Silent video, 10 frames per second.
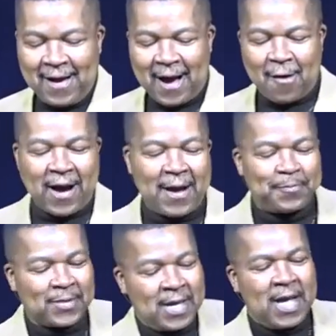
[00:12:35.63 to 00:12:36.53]
All right,
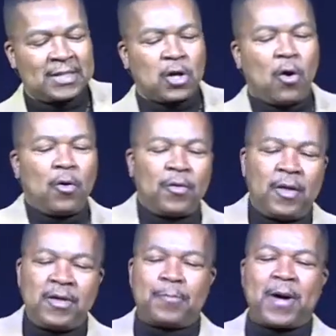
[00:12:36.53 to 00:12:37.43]
so
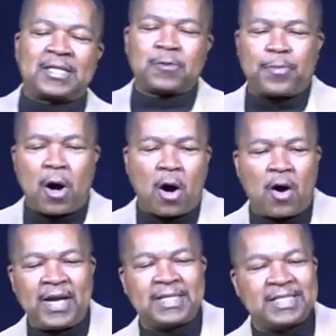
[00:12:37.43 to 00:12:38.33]
the Apostle
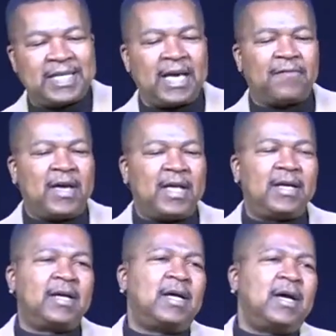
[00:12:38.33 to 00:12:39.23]
Paul is
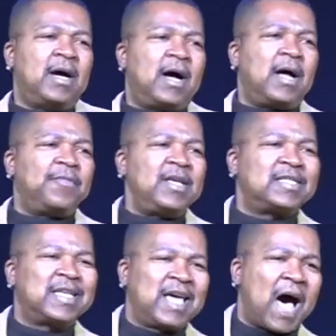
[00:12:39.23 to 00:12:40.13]
giving
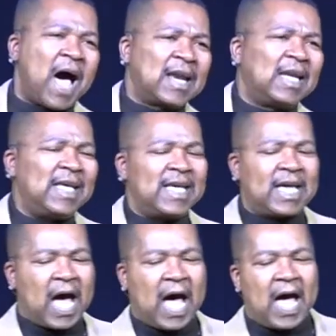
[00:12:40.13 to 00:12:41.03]
these godly
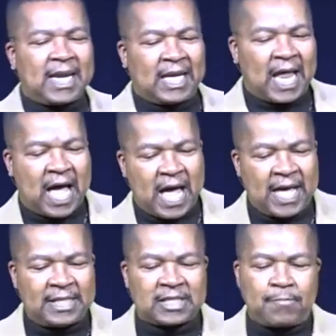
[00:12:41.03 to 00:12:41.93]

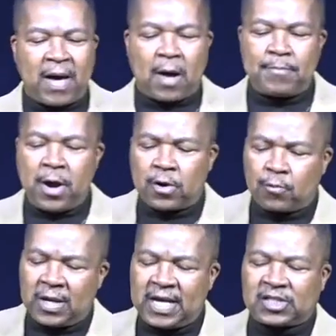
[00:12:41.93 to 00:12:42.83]
guidelines about
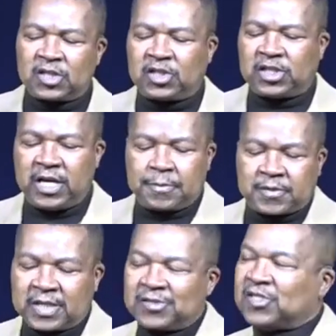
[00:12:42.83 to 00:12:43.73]
marital
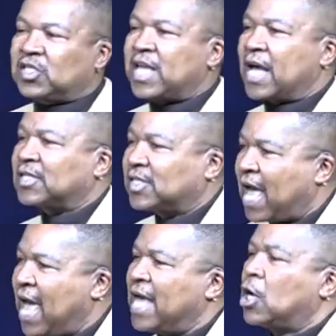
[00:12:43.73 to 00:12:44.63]
relationships and sex
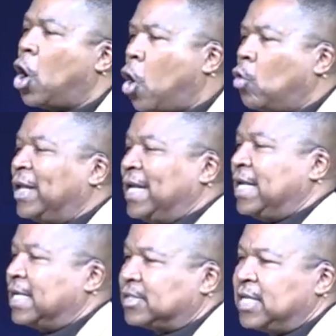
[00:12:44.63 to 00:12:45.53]
and
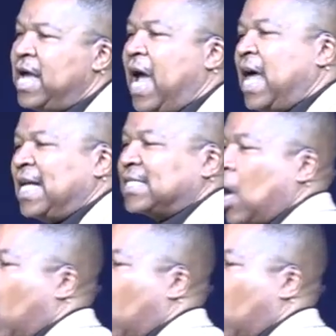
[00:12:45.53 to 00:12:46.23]
holiness, and it's